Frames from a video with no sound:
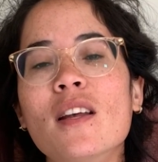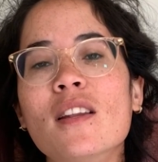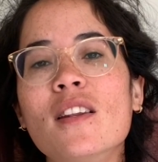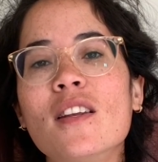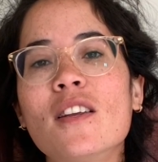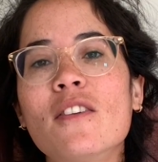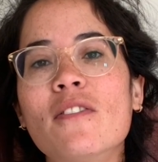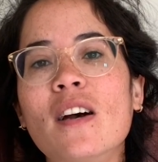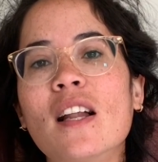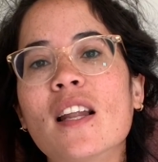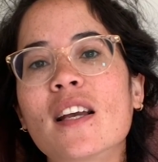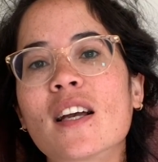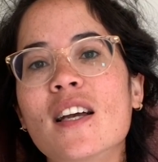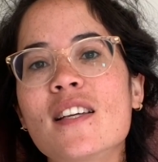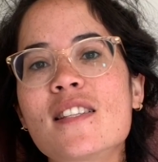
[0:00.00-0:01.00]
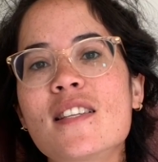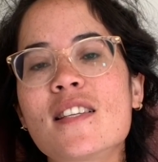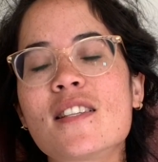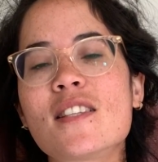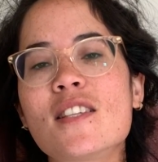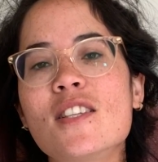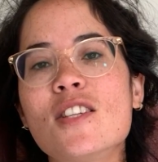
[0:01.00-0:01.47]
that you felt like I
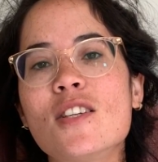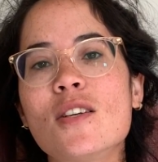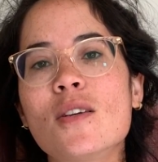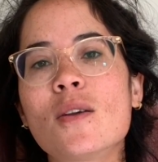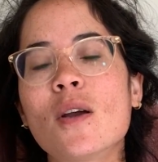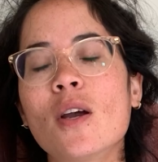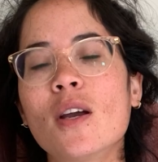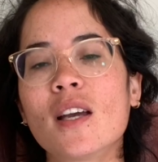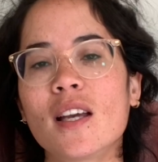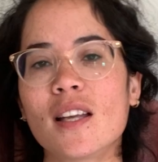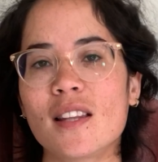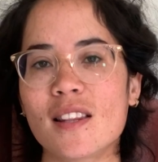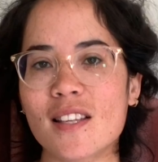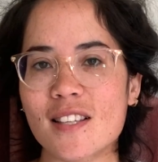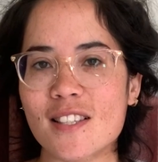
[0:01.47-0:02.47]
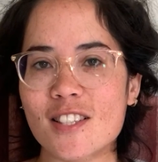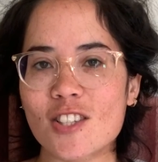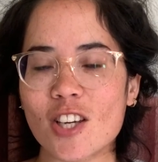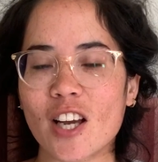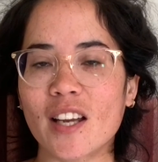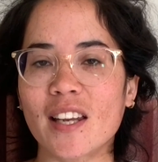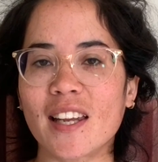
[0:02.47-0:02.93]
assisted you in this
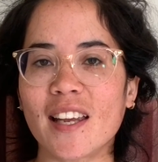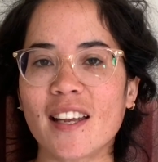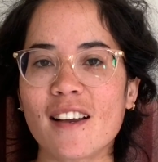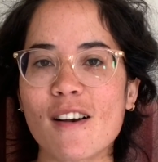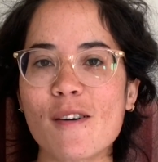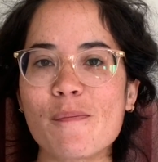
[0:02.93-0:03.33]
journey,